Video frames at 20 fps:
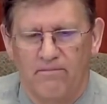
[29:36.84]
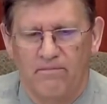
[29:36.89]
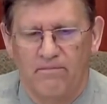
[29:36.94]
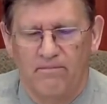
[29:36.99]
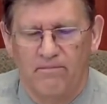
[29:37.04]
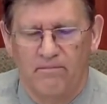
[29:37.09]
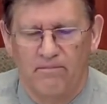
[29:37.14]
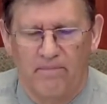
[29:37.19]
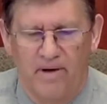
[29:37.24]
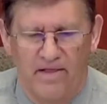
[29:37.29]

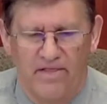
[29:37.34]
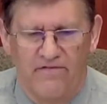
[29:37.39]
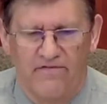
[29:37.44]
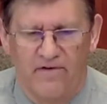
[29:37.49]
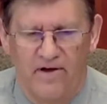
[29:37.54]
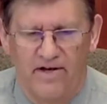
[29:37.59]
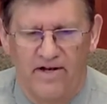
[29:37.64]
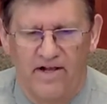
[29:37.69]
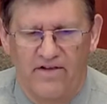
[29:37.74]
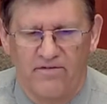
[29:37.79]
by the
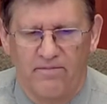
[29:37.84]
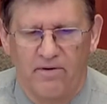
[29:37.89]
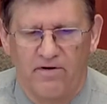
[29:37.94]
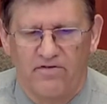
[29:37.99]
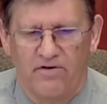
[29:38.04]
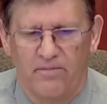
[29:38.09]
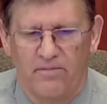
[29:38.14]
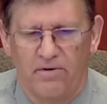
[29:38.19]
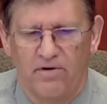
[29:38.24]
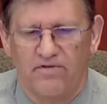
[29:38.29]
Finance,
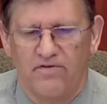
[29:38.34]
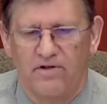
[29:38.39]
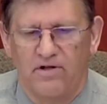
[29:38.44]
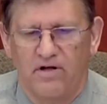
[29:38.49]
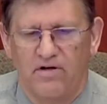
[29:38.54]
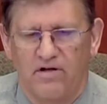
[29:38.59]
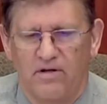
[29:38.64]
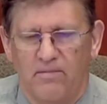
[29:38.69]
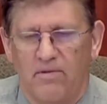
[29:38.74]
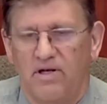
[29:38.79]
Budget, and Personnel
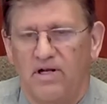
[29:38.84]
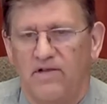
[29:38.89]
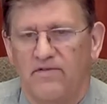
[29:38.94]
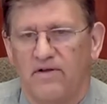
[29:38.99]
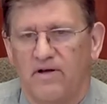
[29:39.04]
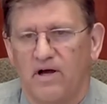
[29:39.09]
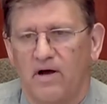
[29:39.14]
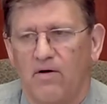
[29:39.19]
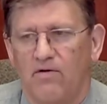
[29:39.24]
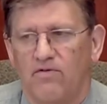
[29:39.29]
Committee and the
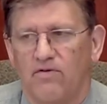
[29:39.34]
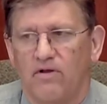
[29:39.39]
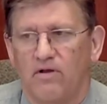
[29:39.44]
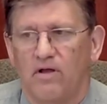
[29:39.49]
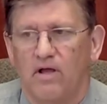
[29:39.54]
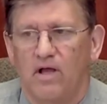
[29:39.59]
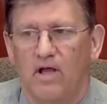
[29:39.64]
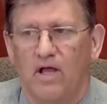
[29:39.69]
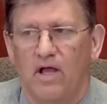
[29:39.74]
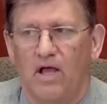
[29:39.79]

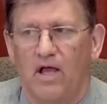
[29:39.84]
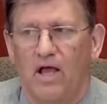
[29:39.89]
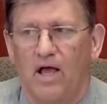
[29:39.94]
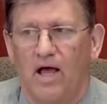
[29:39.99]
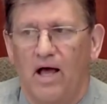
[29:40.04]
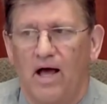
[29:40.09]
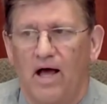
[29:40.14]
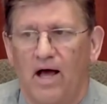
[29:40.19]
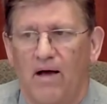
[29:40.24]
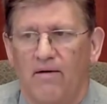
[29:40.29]
council.
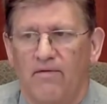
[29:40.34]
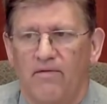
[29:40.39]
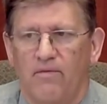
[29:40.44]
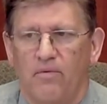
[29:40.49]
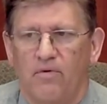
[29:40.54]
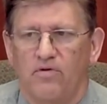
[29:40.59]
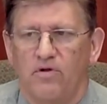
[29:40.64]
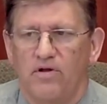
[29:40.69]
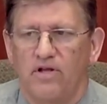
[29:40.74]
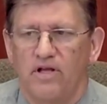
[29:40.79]

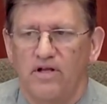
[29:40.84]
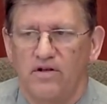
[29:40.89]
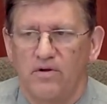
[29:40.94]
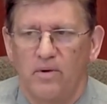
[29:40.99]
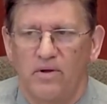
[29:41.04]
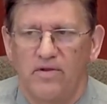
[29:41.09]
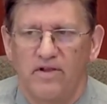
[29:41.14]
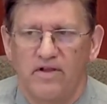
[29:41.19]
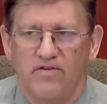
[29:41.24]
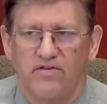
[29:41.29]
We're looking at
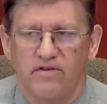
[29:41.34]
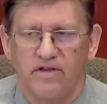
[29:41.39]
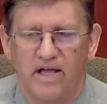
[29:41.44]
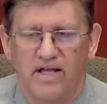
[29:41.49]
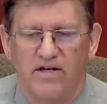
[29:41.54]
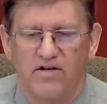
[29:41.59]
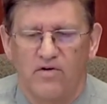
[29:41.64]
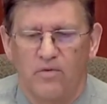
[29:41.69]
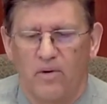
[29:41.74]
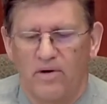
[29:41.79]
doing this late
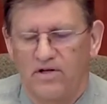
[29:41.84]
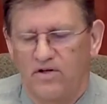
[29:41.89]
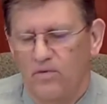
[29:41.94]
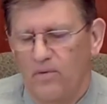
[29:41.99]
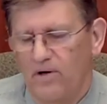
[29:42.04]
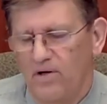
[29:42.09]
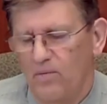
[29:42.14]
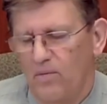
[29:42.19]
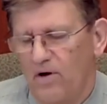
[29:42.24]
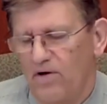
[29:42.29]
in
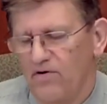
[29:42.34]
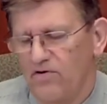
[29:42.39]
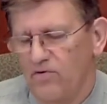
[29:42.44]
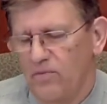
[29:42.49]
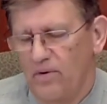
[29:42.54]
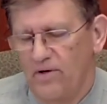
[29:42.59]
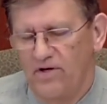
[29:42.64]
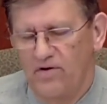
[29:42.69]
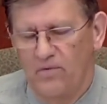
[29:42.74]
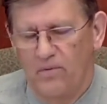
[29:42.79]
2021 or
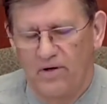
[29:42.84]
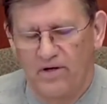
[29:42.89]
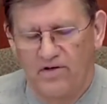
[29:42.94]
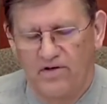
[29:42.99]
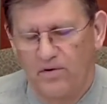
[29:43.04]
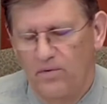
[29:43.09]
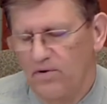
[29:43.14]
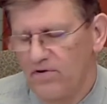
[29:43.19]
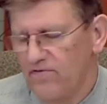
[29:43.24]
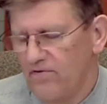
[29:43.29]

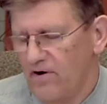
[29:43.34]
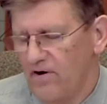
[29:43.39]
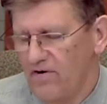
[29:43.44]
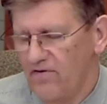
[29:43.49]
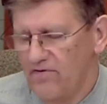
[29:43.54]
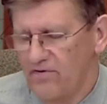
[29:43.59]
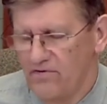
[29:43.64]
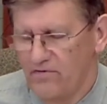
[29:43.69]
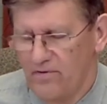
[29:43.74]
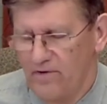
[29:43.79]
2022 as far as
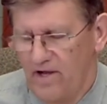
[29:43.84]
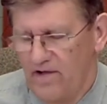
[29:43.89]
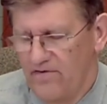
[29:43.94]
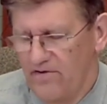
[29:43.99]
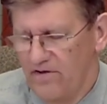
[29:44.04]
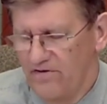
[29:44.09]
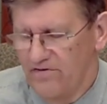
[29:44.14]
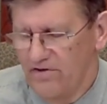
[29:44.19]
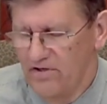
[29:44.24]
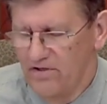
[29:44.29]
the
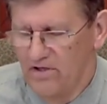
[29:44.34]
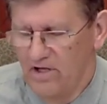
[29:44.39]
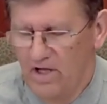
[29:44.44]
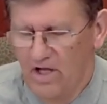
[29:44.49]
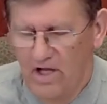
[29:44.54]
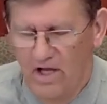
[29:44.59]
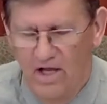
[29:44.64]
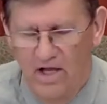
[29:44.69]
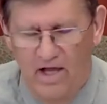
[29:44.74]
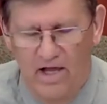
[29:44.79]
transition.
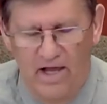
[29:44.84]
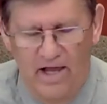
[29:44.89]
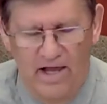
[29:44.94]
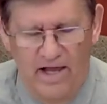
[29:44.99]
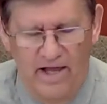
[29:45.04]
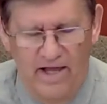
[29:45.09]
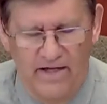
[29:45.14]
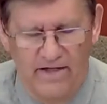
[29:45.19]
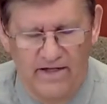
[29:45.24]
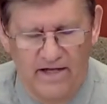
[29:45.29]

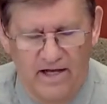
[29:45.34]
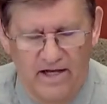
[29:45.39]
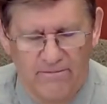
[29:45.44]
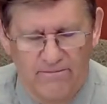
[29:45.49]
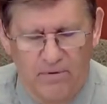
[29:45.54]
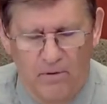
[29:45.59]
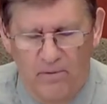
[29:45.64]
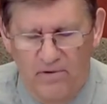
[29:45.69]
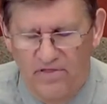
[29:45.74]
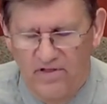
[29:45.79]
And
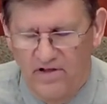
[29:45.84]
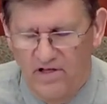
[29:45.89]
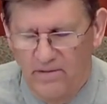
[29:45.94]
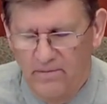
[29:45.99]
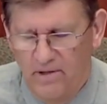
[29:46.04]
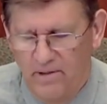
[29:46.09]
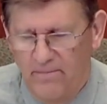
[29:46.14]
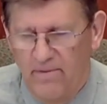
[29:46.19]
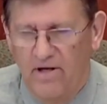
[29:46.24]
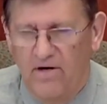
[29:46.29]
but we think it'll
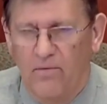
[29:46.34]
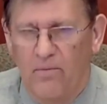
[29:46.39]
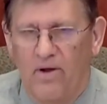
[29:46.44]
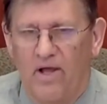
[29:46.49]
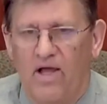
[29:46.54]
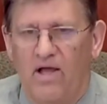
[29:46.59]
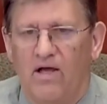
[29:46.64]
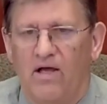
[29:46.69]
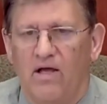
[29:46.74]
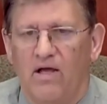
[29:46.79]
be a better
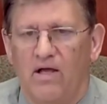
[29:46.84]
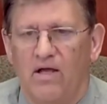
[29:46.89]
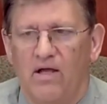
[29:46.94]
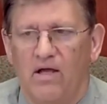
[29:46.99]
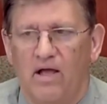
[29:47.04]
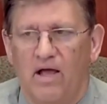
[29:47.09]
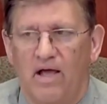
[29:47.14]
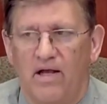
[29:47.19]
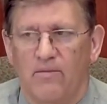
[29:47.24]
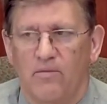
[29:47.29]
way
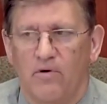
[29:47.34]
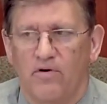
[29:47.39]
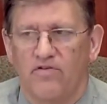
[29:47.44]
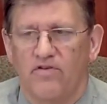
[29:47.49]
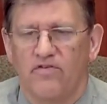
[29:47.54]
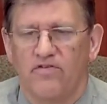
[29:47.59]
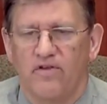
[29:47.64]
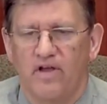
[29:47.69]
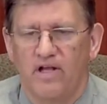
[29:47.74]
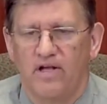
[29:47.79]
and a more
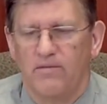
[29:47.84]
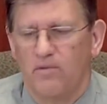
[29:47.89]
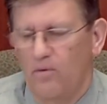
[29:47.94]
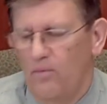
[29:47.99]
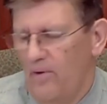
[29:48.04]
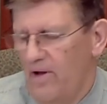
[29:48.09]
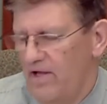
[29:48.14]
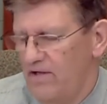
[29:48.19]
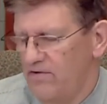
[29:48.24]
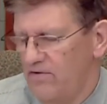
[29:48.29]
sustainable
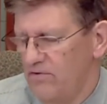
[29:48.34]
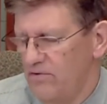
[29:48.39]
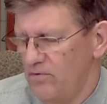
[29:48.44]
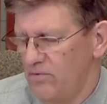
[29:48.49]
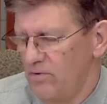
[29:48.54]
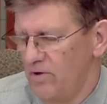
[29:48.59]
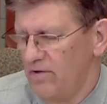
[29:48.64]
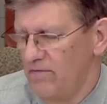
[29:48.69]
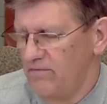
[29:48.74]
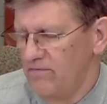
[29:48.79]
way
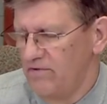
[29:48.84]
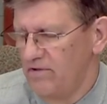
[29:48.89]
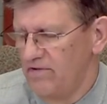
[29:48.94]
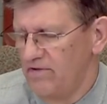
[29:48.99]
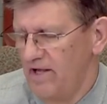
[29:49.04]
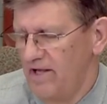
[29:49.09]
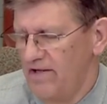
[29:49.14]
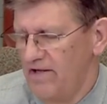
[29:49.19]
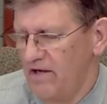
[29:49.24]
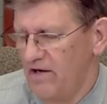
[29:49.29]
to
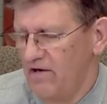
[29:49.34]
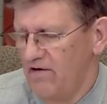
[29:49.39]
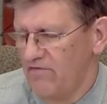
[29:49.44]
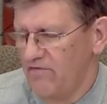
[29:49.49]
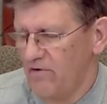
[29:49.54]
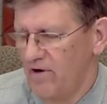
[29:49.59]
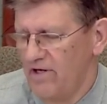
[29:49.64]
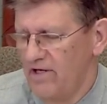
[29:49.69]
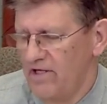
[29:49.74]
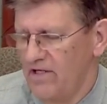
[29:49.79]
take care of
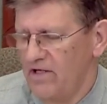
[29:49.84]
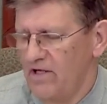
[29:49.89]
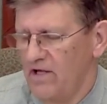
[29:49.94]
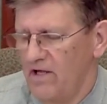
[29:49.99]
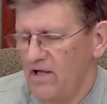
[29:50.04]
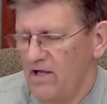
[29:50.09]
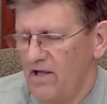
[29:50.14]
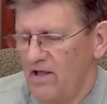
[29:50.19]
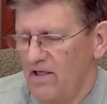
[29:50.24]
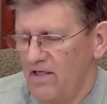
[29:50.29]
running
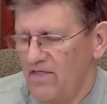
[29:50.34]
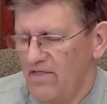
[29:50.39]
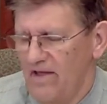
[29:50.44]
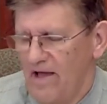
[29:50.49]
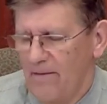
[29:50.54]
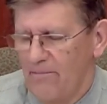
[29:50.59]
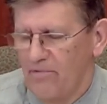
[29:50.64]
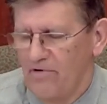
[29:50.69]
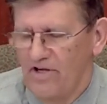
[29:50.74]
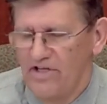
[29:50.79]
the
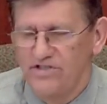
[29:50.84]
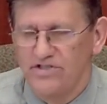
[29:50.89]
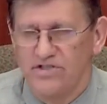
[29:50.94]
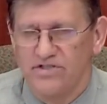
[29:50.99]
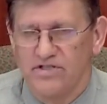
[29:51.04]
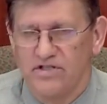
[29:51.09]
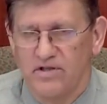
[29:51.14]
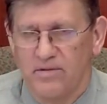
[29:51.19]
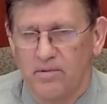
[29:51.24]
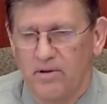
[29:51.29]
operations
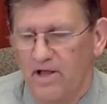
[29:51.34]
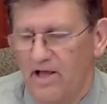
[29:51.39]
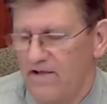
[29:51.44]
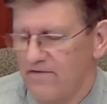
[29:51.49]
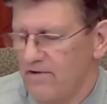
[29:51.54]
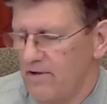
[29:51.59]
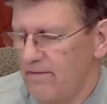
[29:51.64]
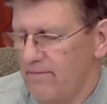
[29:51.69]
of the plaza.